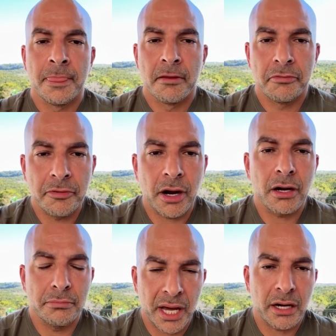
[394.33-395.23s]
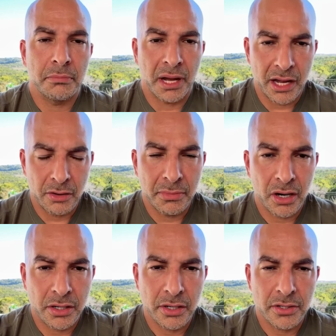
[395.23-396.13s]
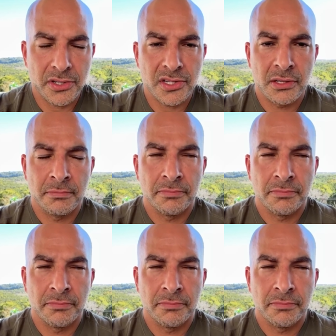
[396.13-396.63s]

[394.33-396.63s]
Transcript: far better biomarkers